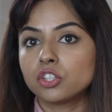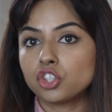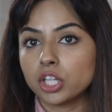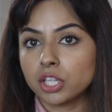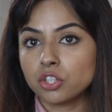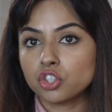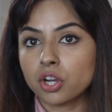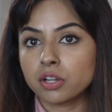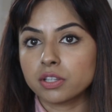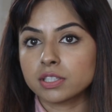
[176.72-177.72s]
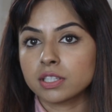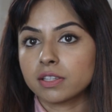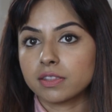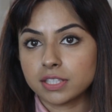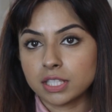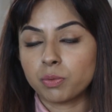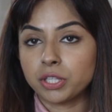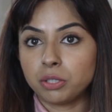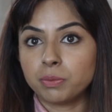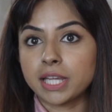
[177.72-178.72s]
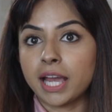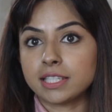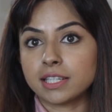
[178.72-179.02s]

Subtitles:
chicken chunks, this is when you would add